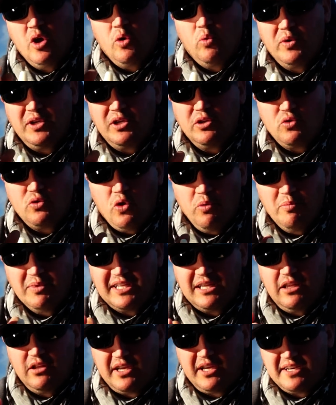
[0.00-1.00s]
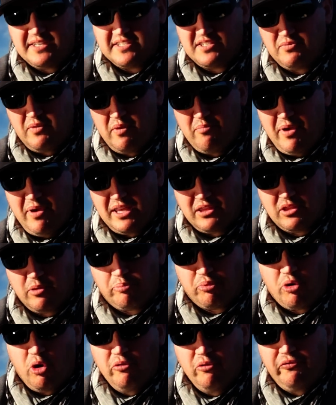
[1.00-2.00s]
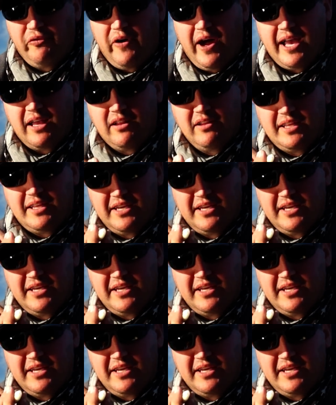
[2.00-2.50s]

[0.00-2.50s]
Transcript: When you normally look at a swim bait, the profile